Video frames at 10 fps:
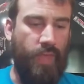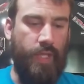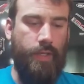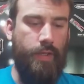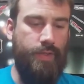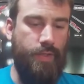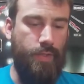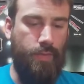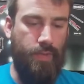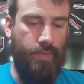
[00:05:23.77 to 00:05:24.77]
There's a
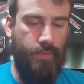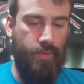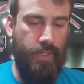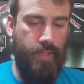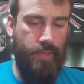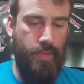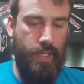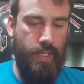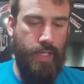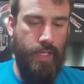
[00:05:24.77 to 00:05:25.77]
little bit of flex
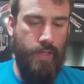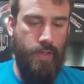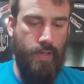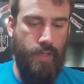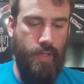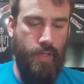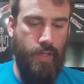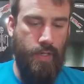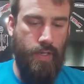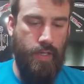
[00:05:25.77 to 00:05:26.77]
back here,
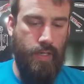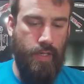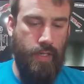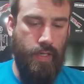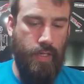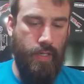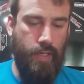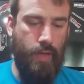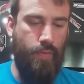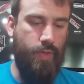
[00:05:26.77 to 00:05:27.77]
and
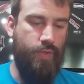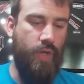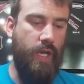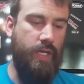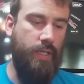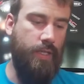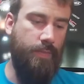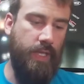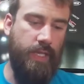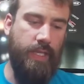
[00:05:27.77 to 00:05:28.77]
I want to try to
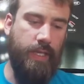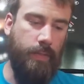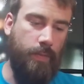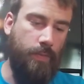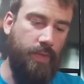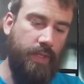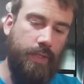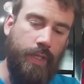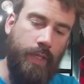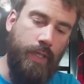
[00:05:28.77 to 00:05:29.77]
eliminate that a little bit.
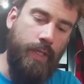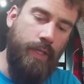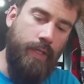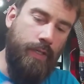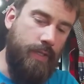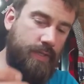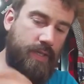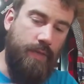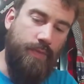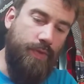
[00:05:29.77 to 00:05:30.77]
Like I
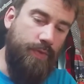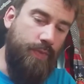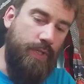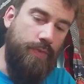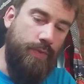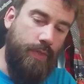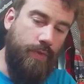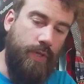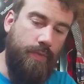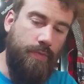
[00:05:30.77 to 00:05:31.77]
said, I'm going to be doing the
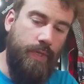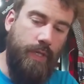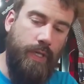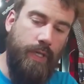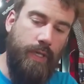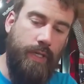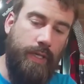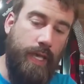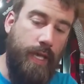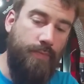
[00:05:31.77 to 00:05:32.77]
creep
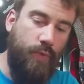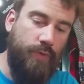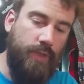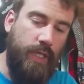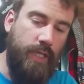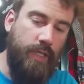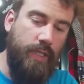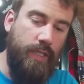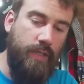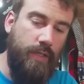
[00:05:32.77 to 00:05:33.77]
cab more than
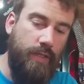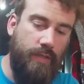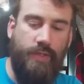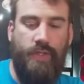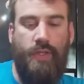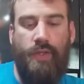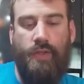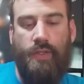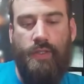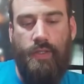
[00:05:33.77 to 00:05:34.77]
likely, so
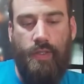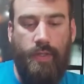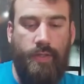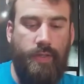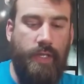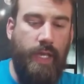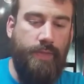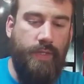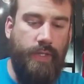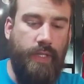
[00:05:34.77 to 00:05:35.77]
you know the
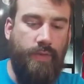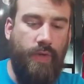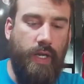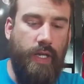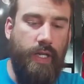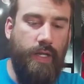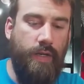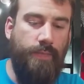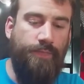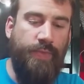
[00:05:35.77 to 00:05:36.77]
cab's going to end right here.